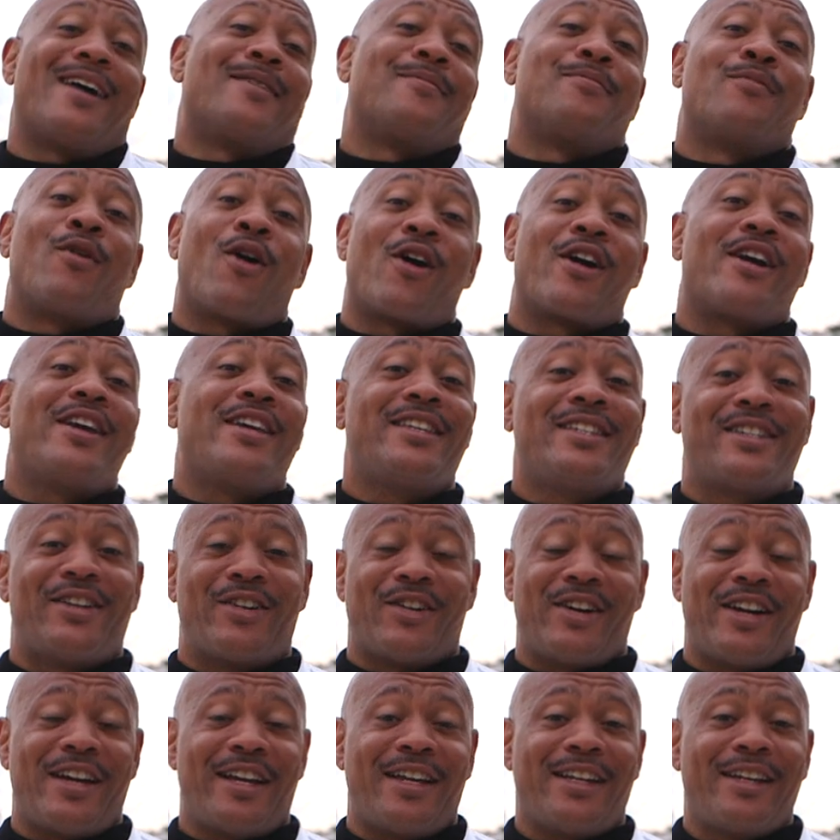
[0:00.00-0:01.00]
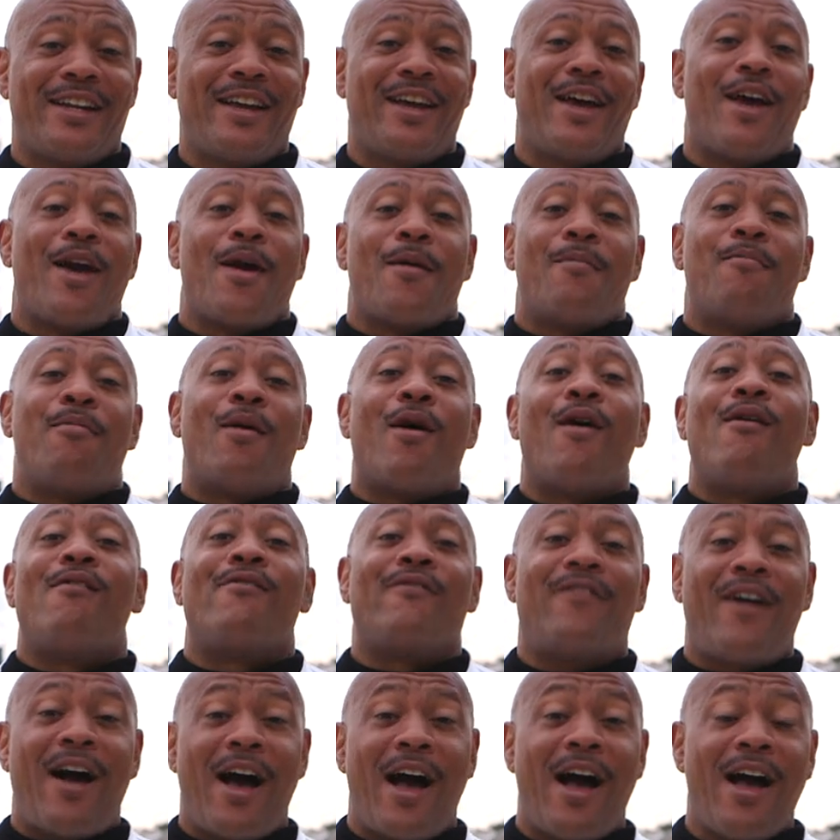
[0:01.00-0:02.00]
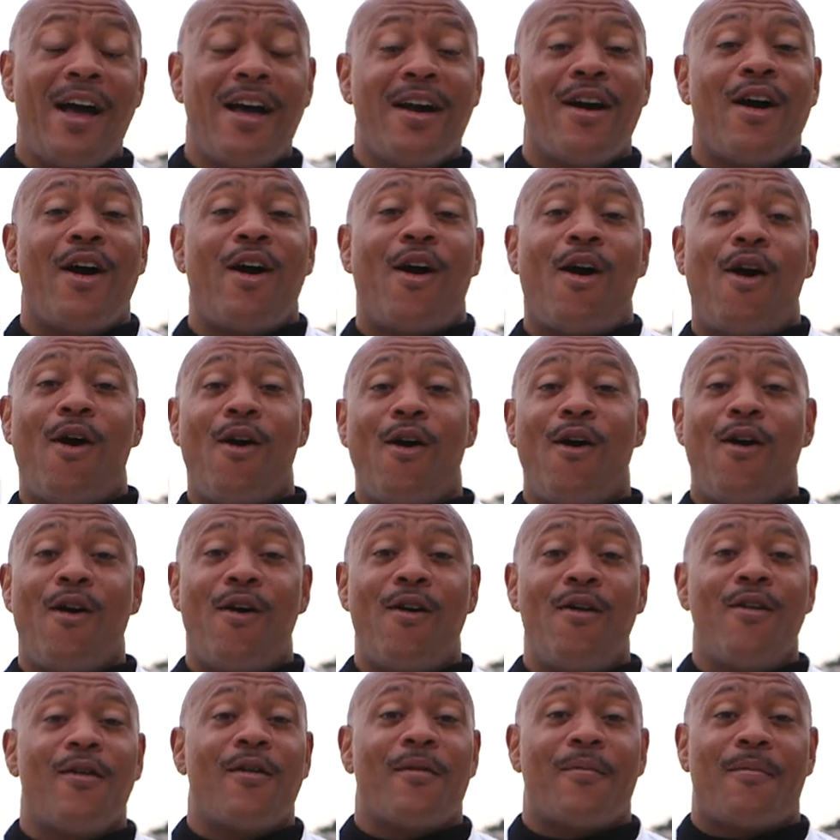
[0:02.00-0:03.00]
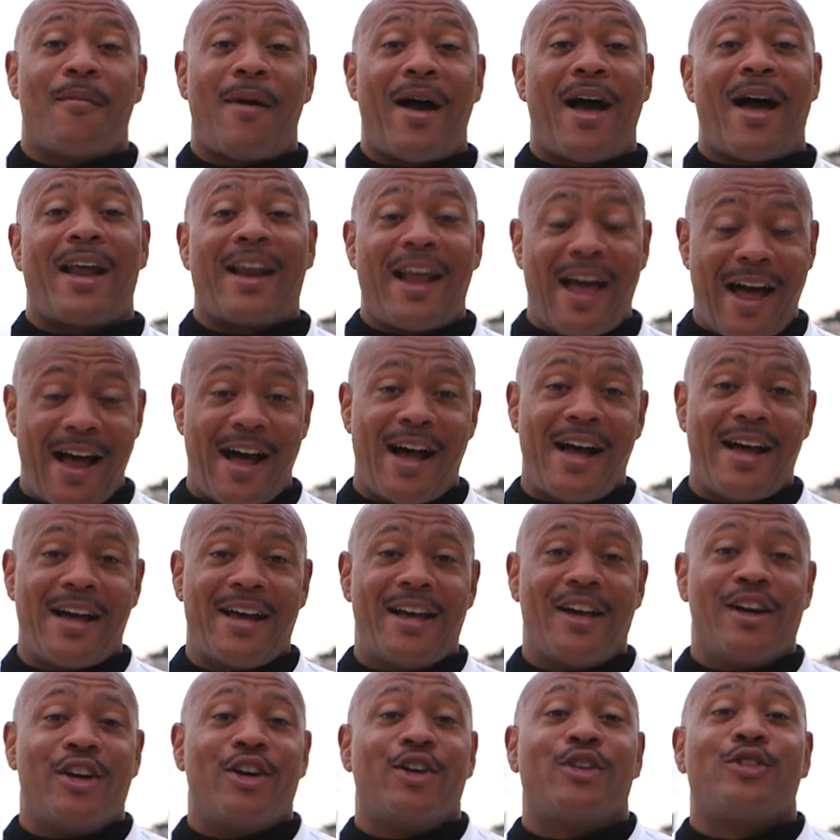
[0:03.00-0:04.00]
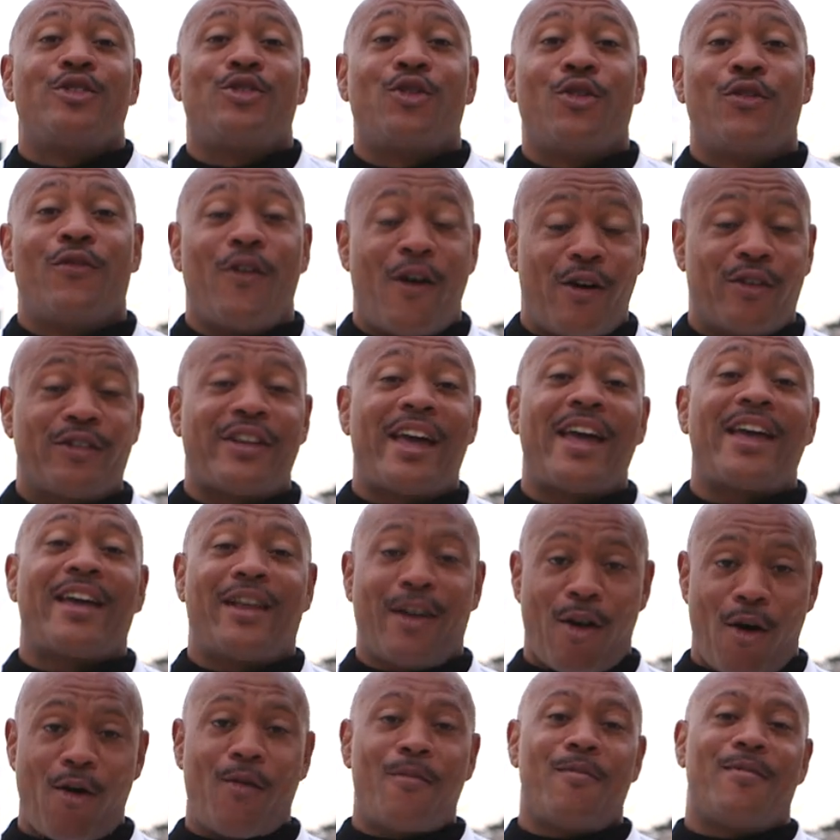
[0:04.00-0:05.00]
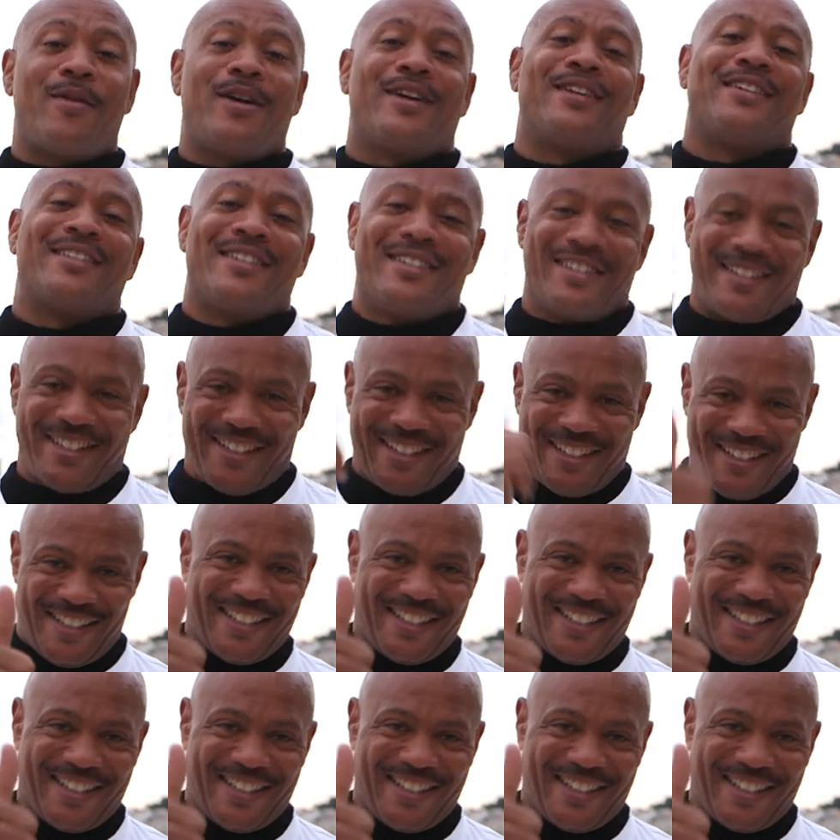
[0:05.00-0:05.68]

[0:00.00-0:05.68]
I'm Maurice Greene. Bon vent on oh, mon I wish to salute the Vendée Globe skippers.